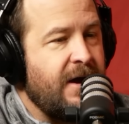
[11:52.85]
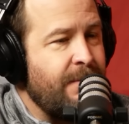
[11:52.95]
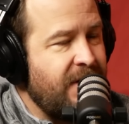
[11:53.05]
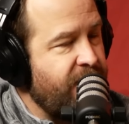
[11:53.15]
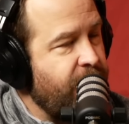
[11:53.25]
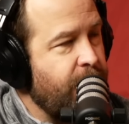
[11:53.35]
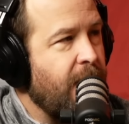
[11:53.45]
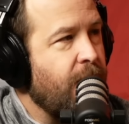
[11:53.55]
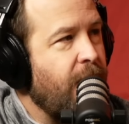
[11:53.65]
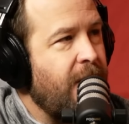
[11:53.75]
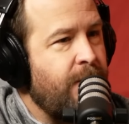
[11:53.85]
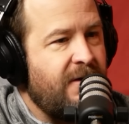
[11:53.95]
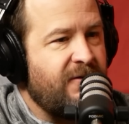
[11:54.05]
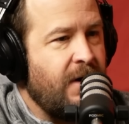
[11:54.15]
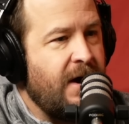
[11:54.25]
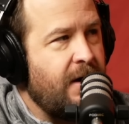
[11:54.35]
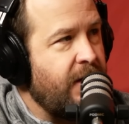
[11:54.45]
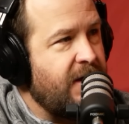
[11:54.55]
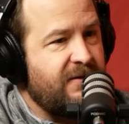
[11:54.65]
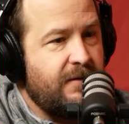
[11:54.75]
I'm into football quite a bit, so
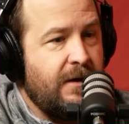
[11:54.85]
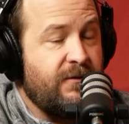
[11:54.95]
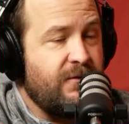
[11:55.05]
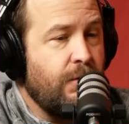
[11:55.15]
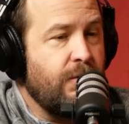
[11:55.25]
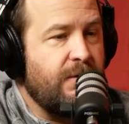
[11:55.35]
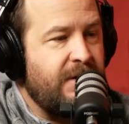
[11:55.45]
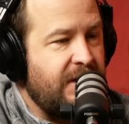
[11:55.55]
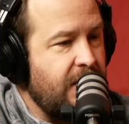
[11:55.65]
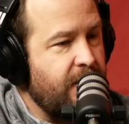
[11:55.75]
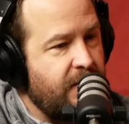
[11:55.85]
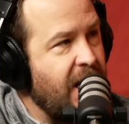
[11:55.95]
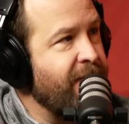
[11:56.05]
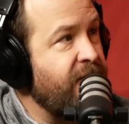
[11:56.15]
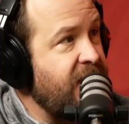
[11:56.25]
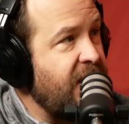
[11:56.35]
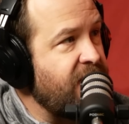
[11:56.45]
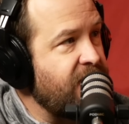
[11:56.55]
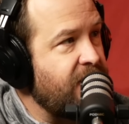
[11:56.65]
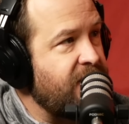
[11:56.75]
it was cool to hear the
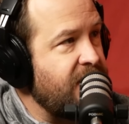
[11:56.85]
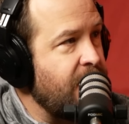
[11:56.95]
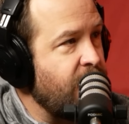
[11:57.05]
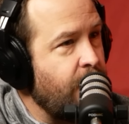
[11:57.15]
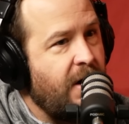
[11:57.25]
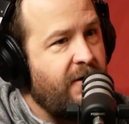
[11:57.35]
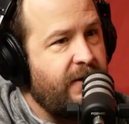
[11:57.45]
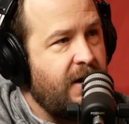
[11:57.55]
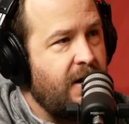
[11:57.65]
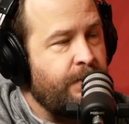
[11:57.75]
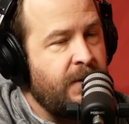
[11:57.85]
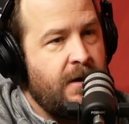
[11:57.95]
conversations and see them come off there